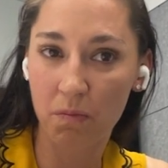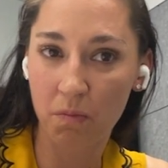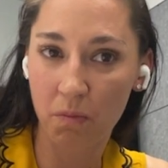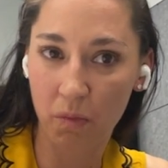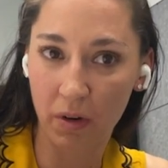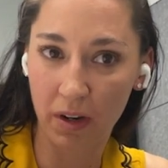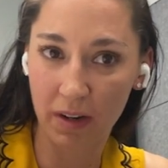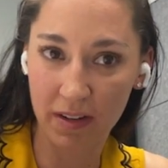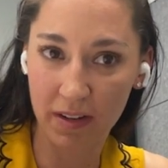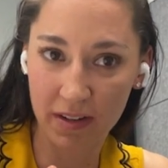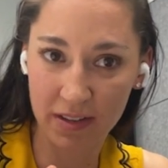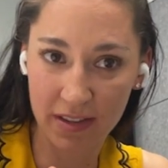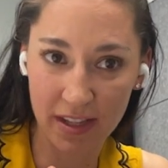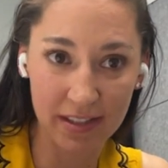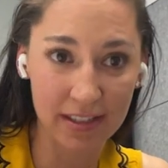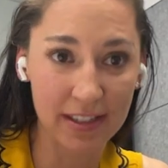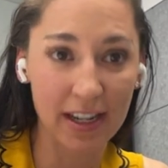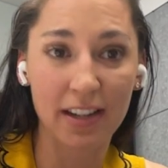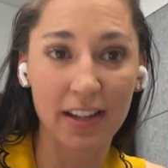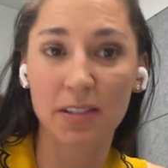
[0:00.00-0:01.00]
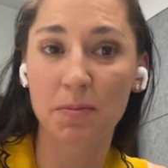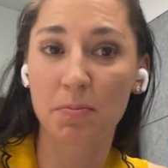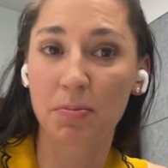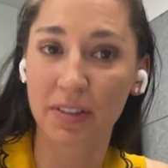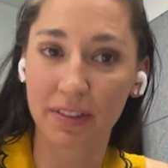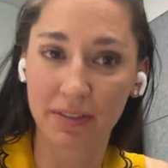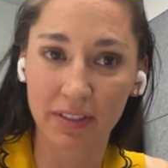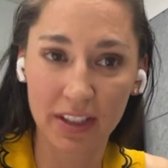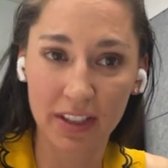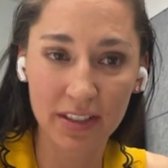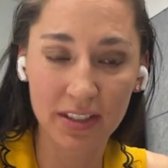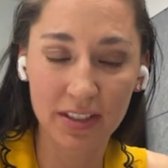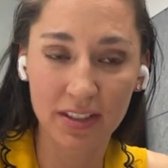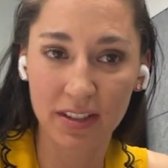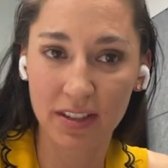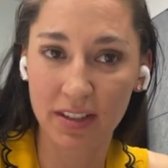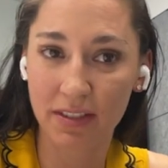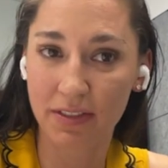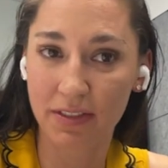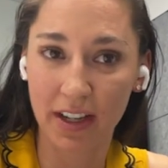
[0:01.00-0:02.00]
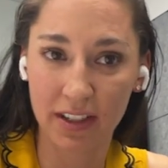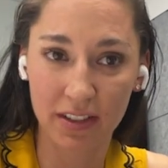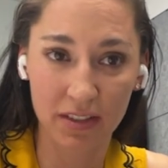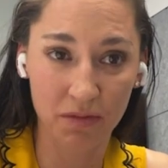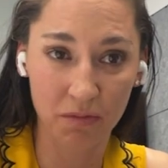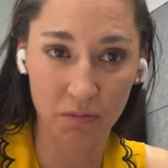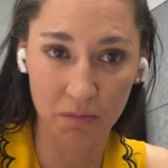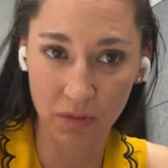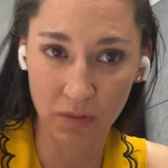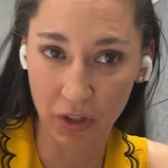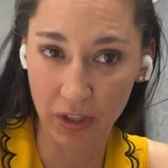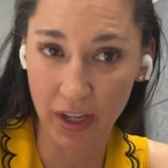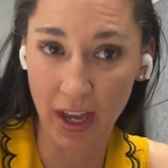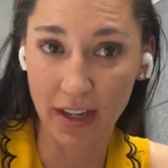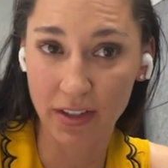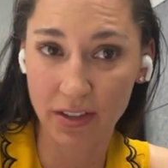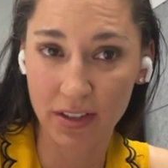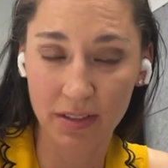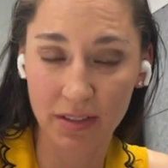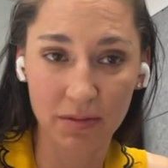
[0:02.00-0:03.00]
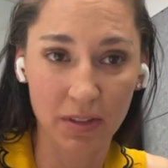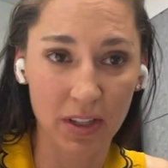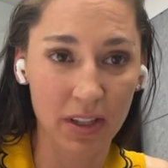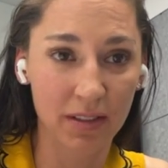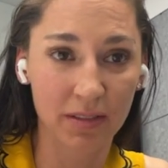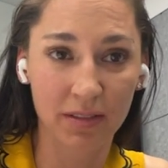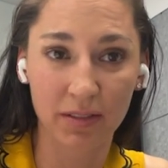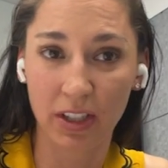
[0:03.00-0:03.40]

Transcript: this state is privileged in the fact of location with,